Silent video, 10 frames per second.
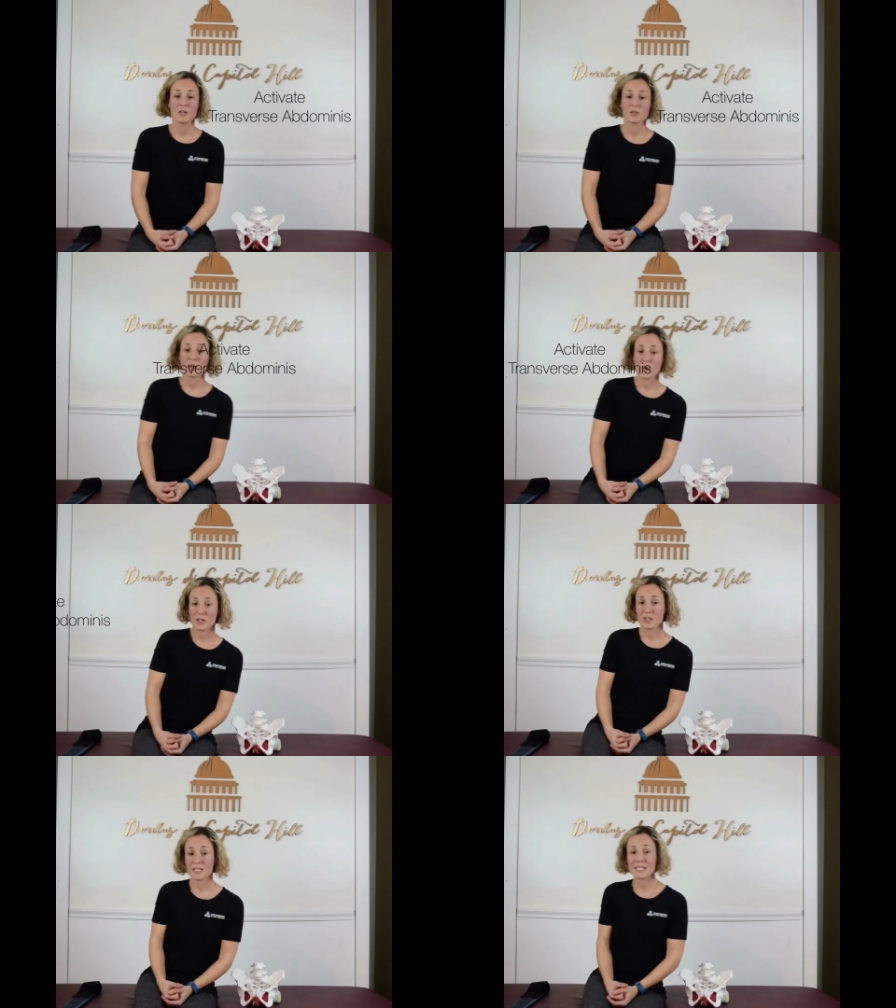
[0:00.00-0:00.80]
So I want
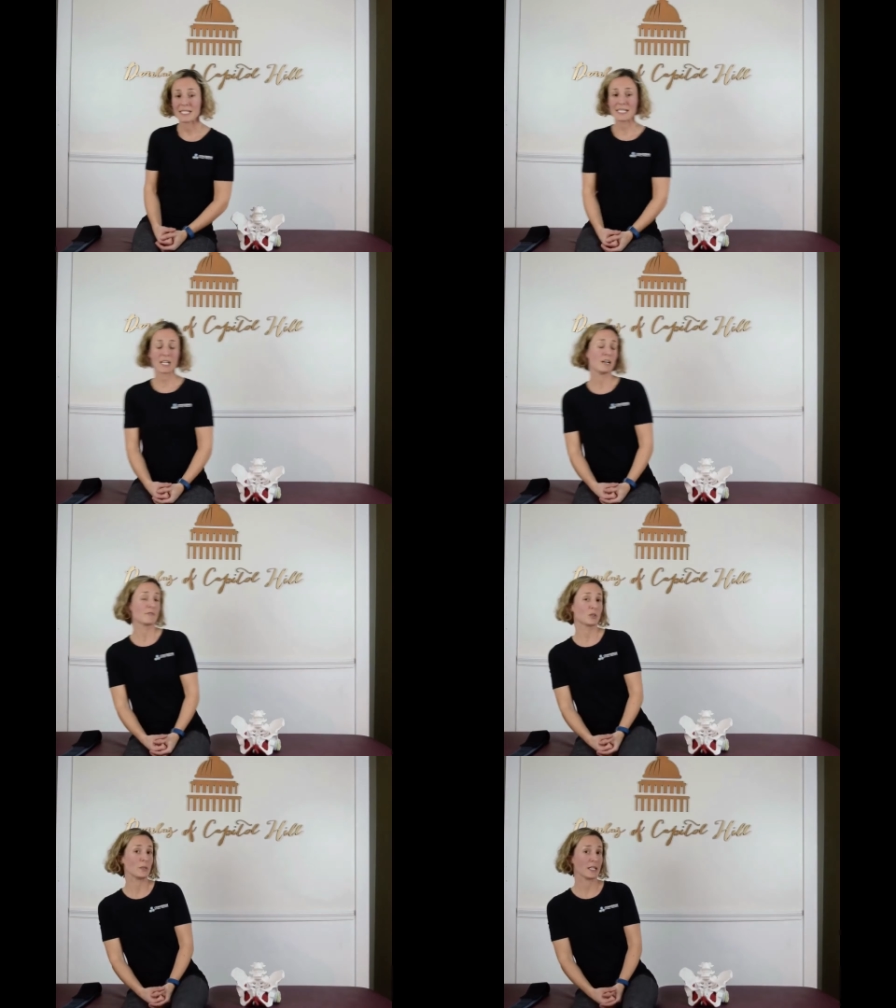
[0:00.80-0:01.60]
you to sit
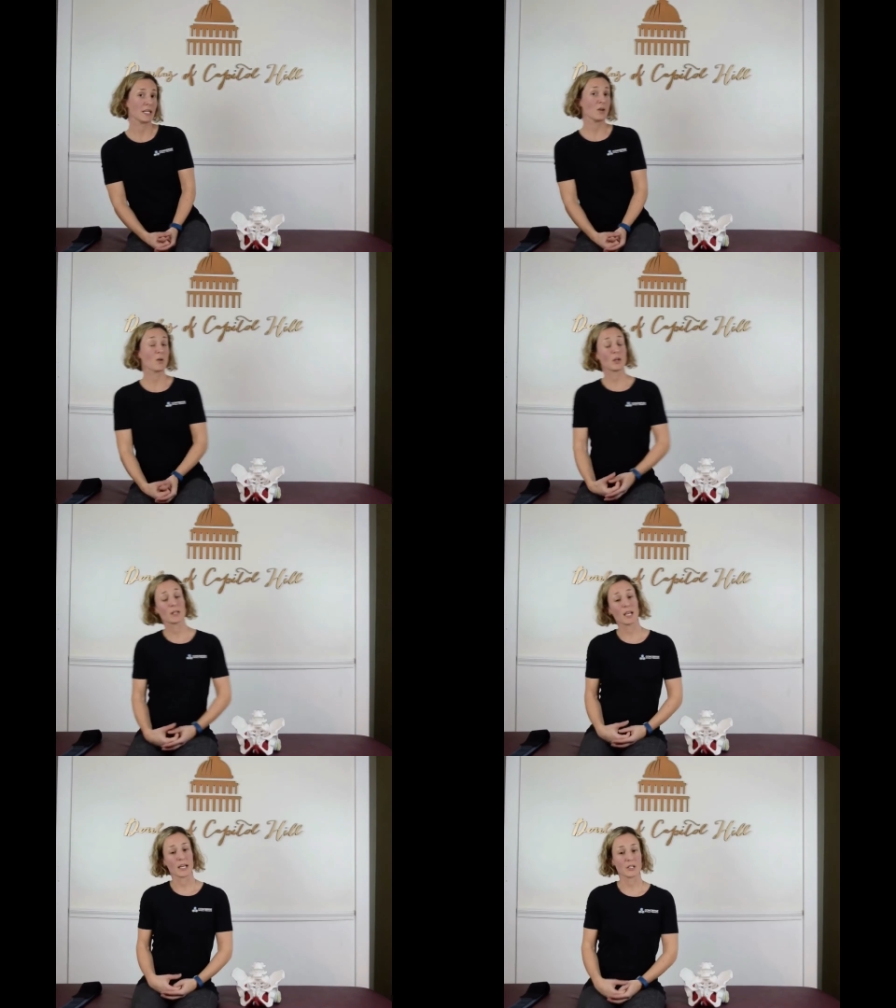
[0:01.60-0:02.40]
comfortably, or you
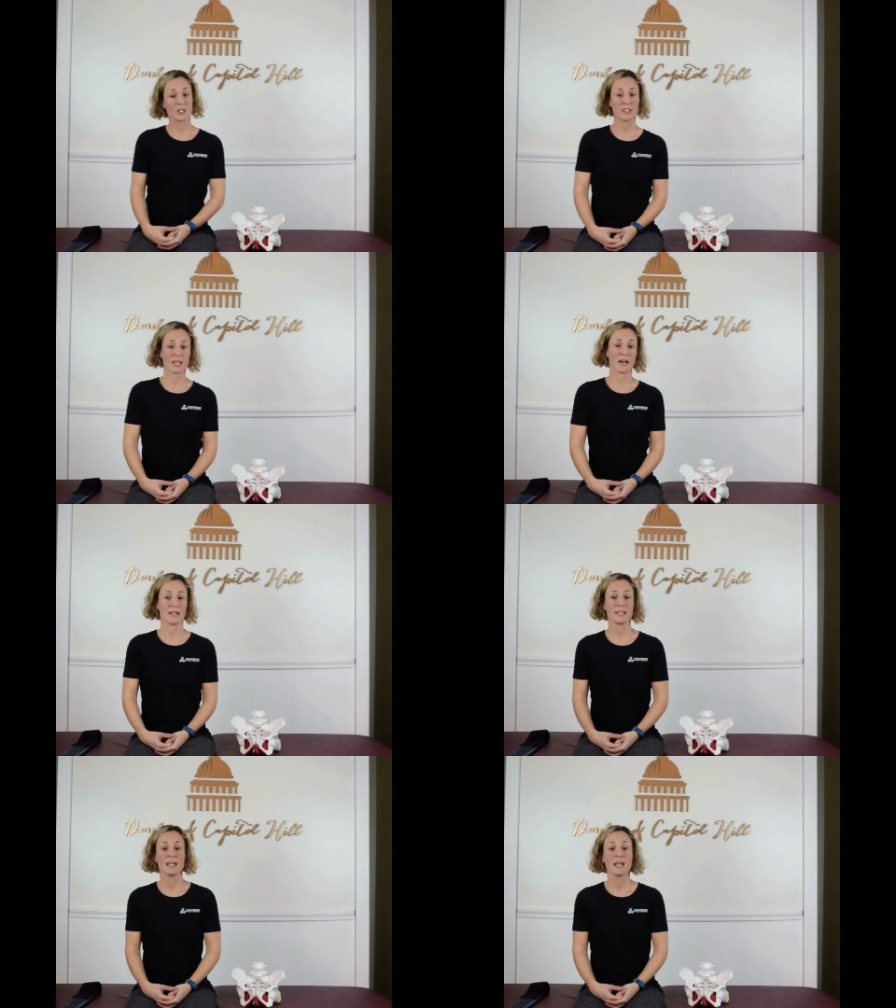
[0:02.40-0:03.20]
can lie on your
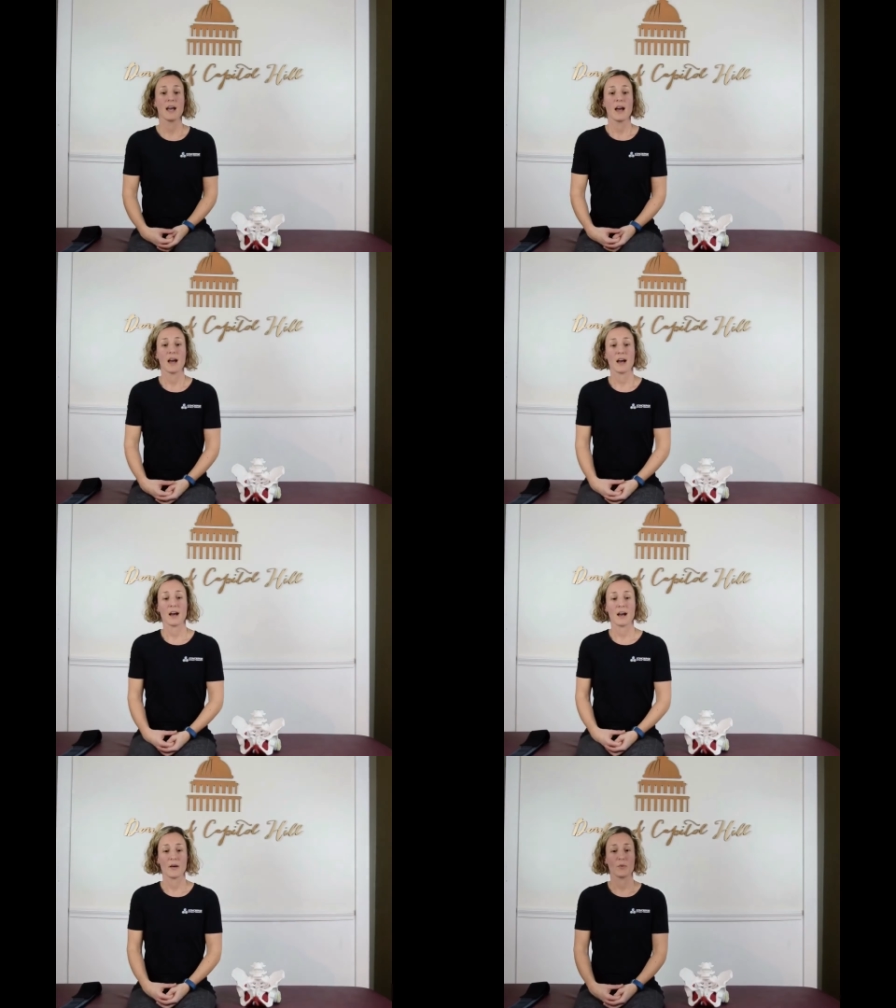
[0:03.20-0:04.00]
side.
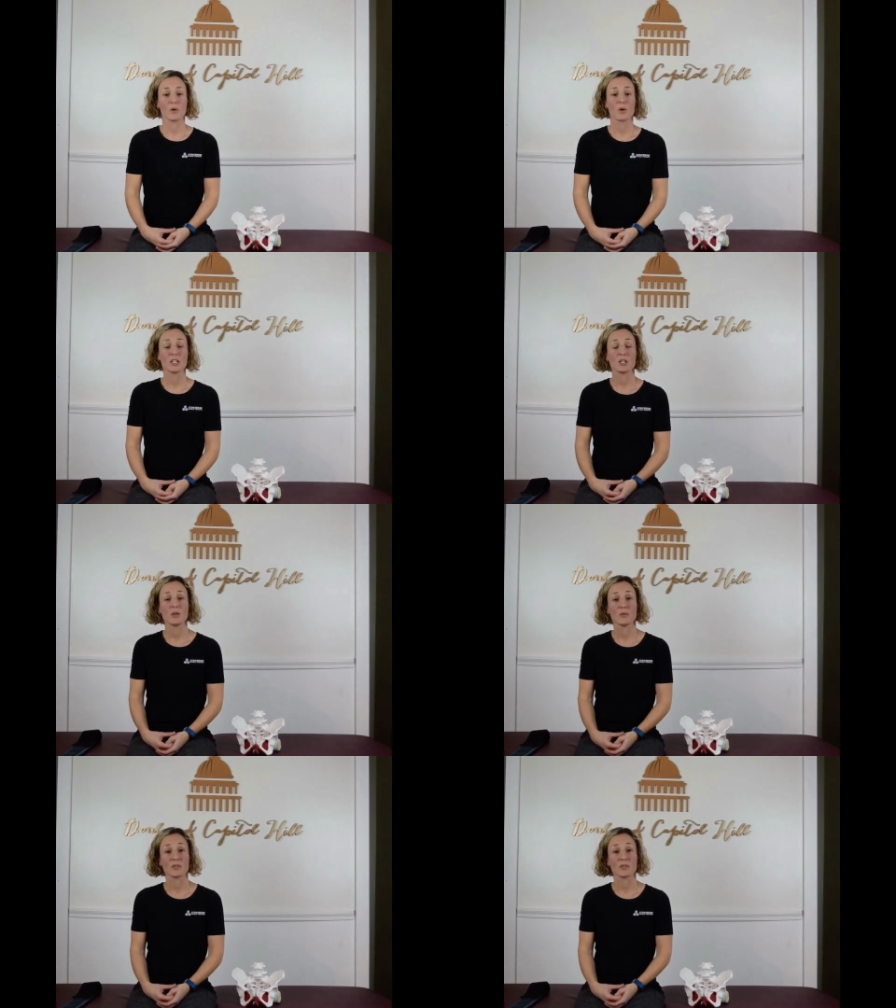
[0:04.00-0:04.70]
Um, we're going to use